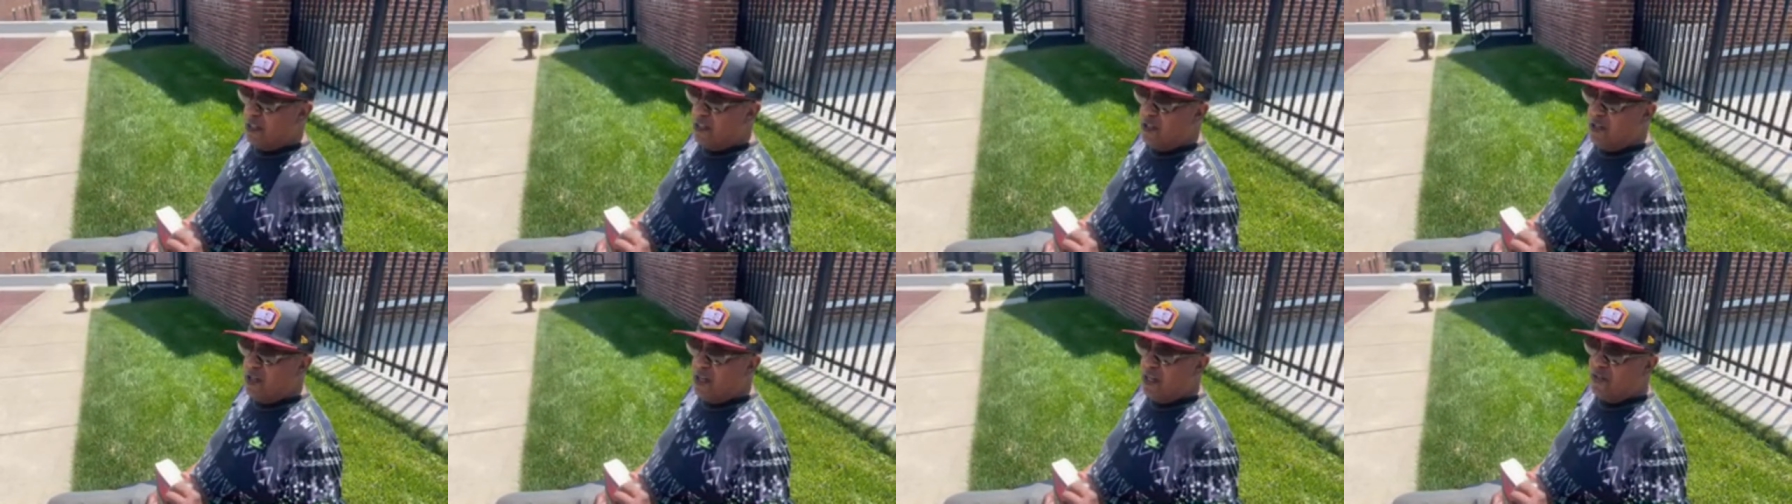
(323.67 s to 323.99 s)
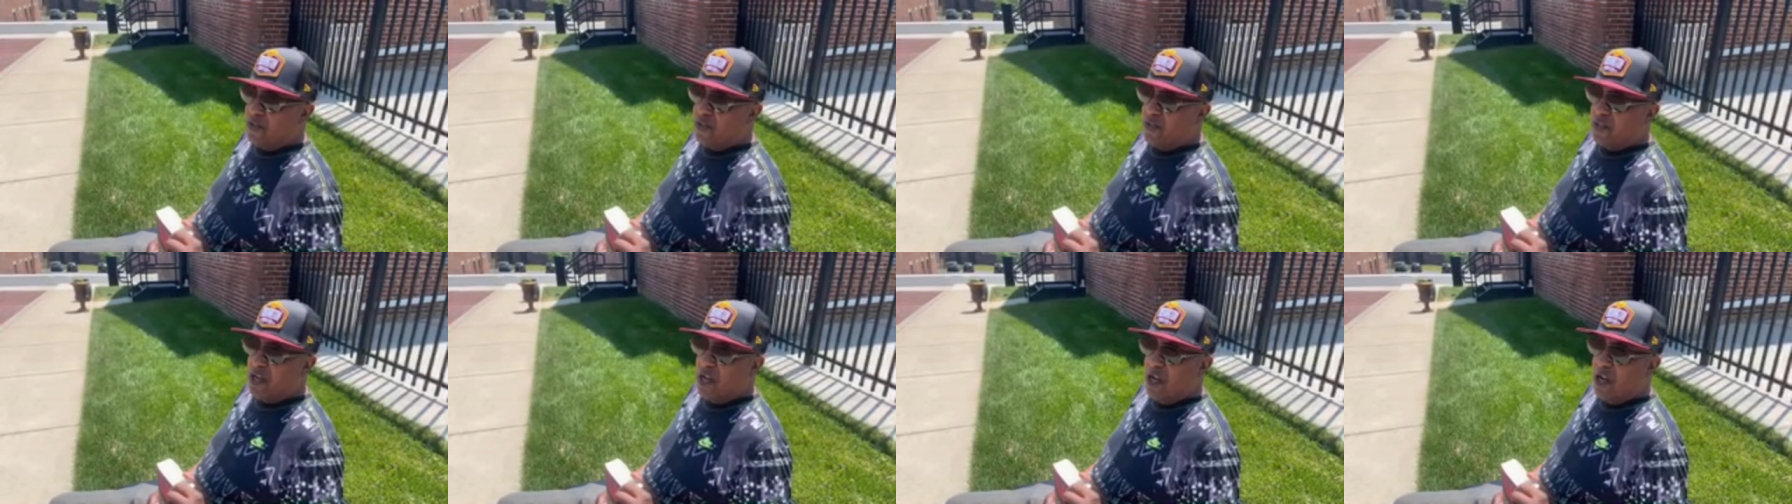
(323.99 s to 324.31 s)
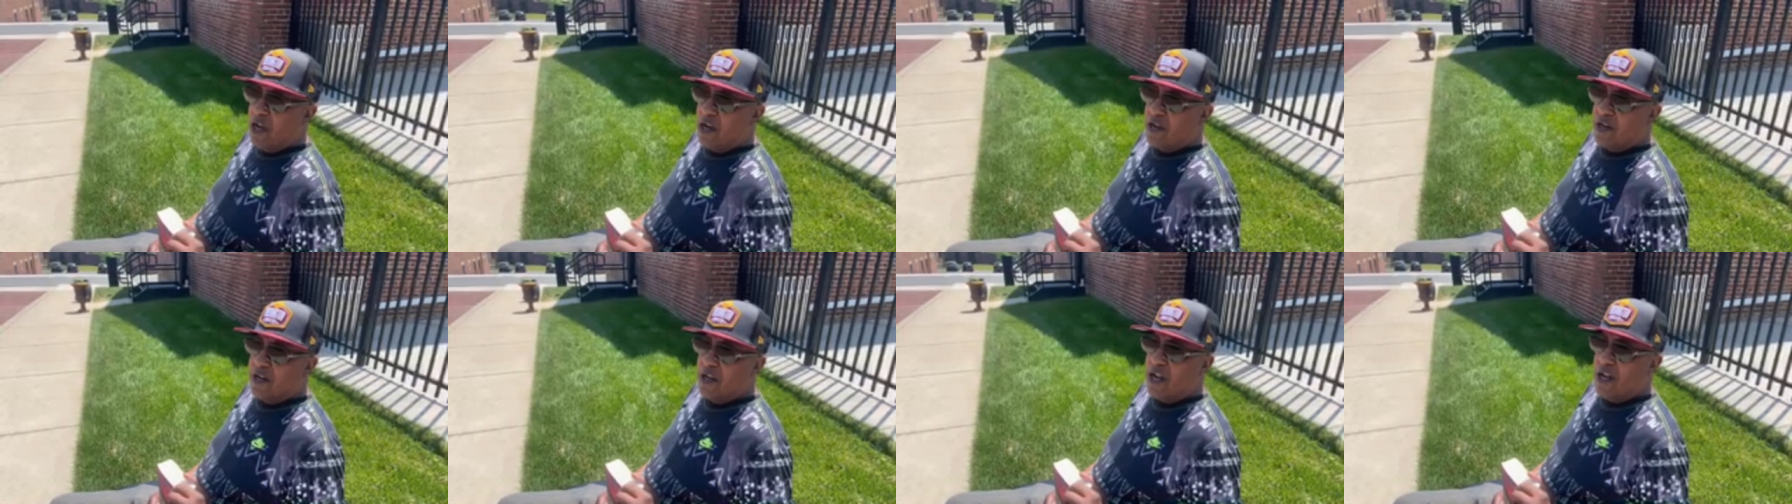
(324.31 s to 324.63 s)
you had your
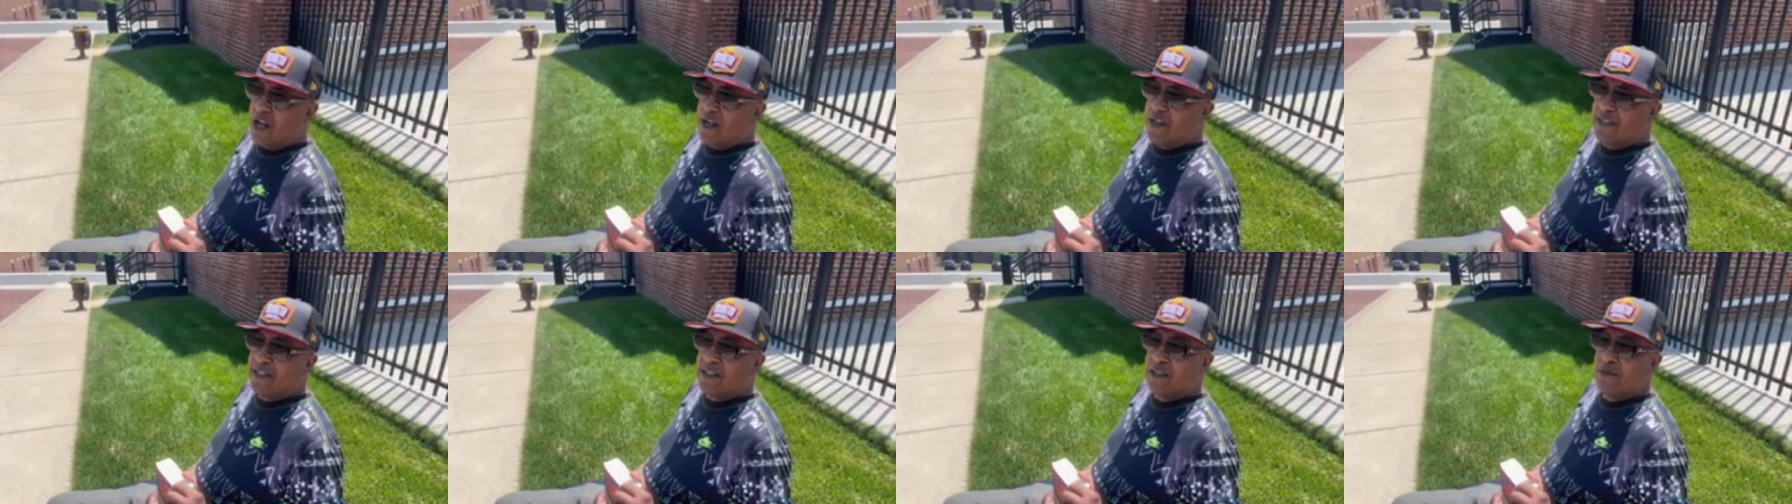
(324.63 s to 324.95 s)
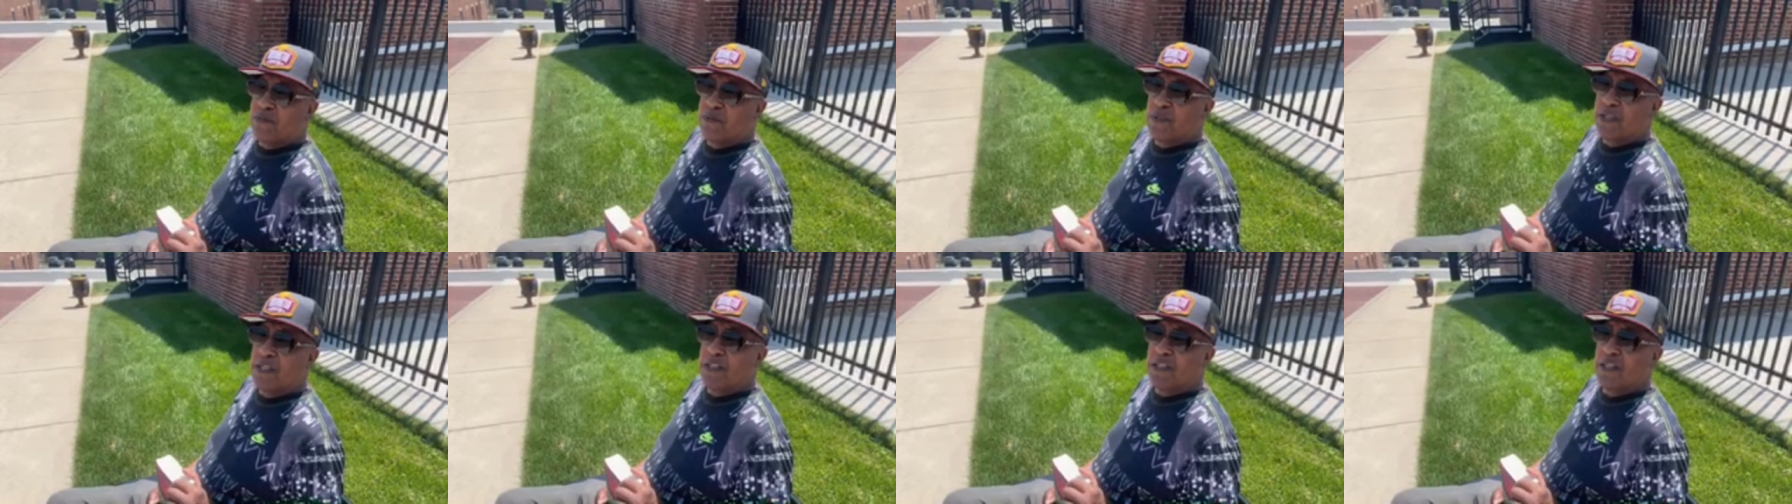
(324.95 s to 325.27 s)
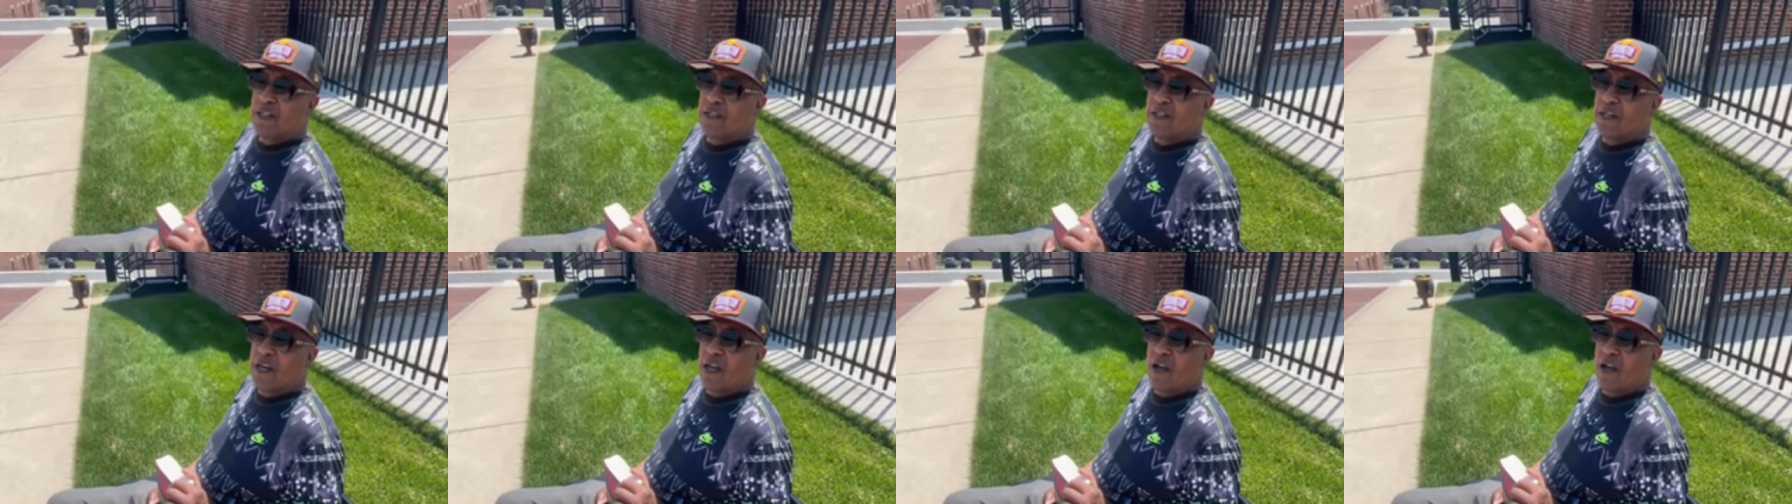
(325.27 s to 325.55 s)
con artists playing the